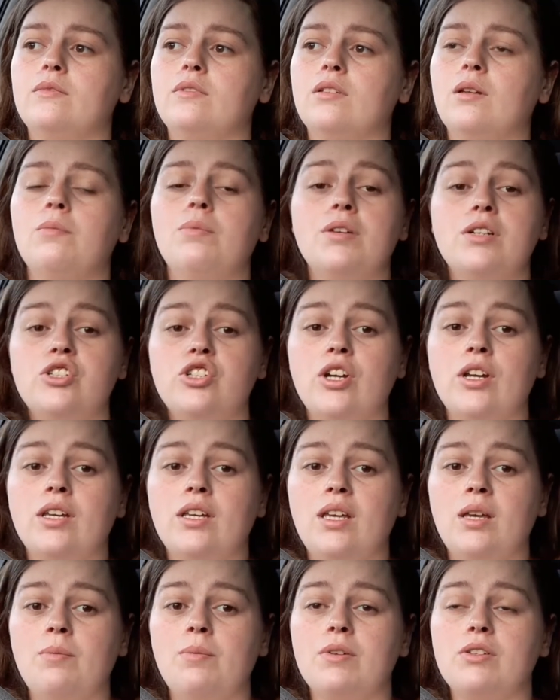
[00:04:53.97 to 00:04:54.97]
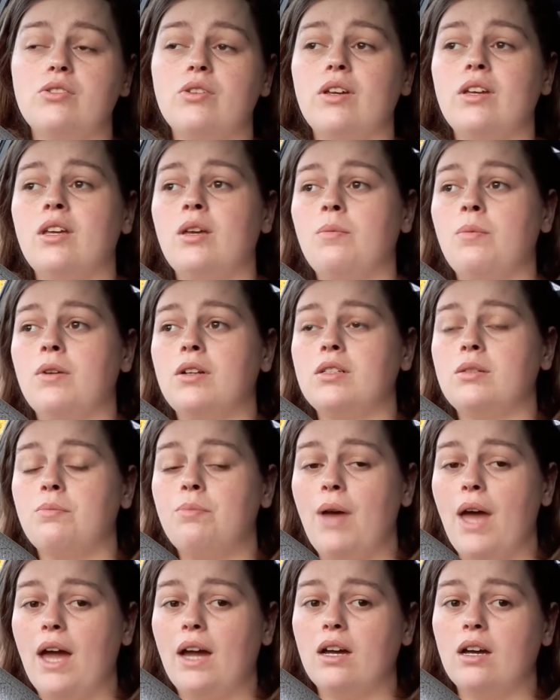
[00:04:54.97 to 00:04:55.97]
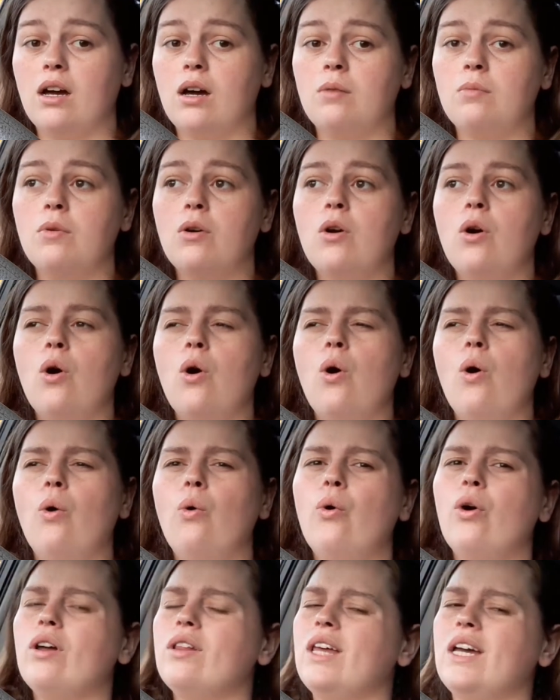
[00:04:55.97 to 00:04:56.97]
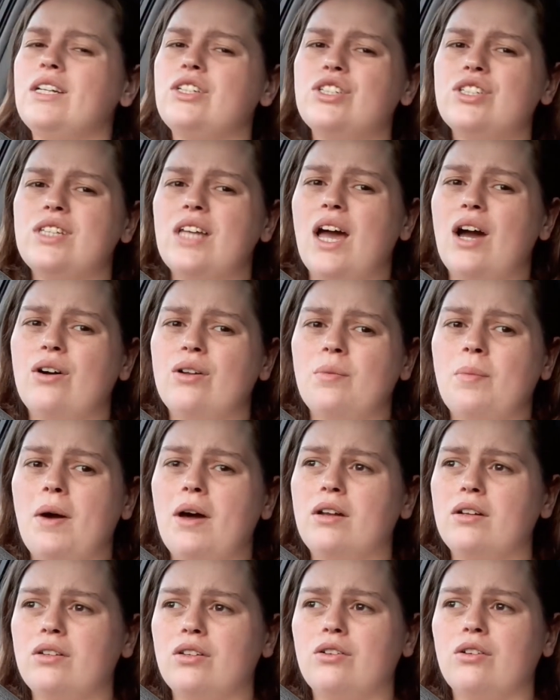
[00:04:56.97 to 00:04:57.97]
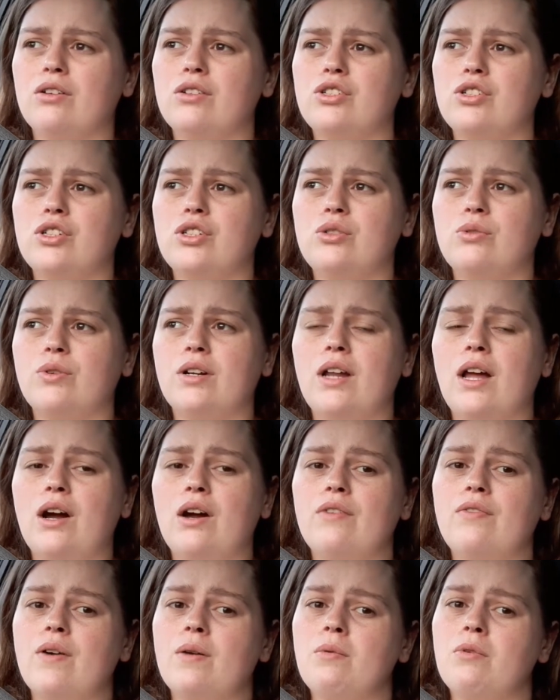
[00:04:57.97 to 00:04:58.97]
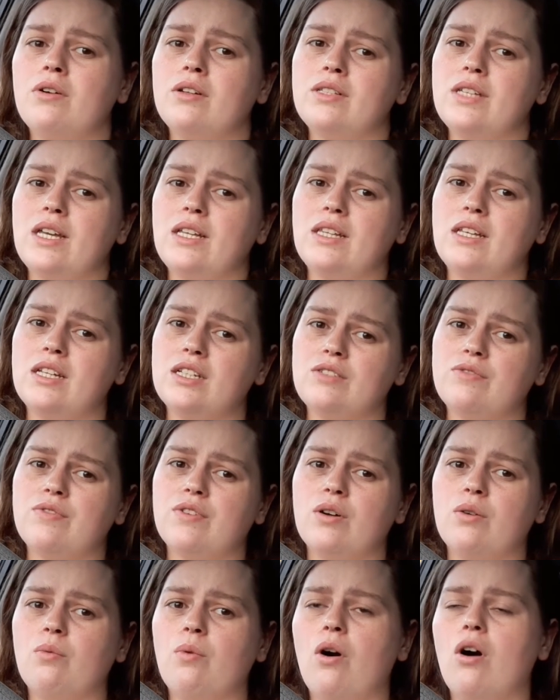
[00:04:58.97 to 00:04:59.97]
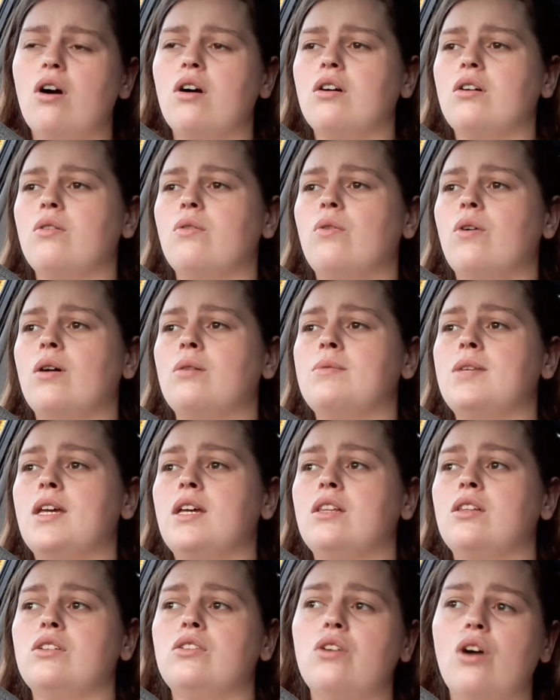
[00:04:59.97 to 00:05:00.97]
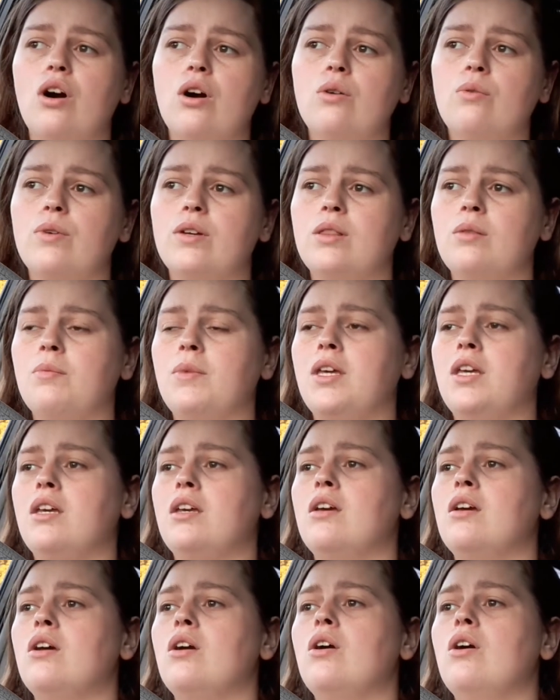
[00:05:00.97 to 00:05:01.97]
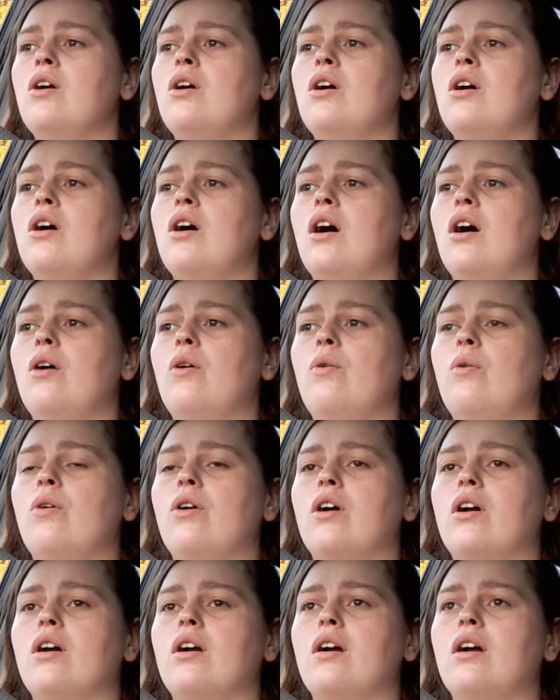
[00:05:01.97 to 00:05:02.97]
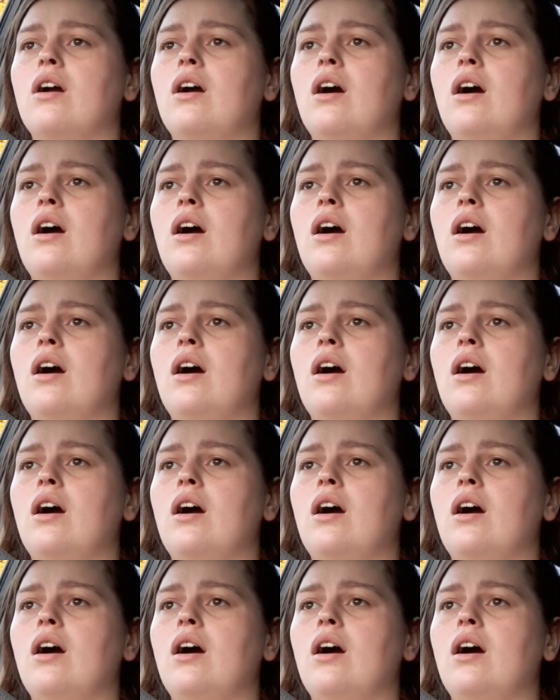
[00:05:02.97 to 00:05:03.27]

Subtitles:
pretty sure I can keep it, so I can keep it as a backup. or like just out and about at the grocery store. Now, if I'm going to take the kids for a walk, or I'm taking the dog with me, or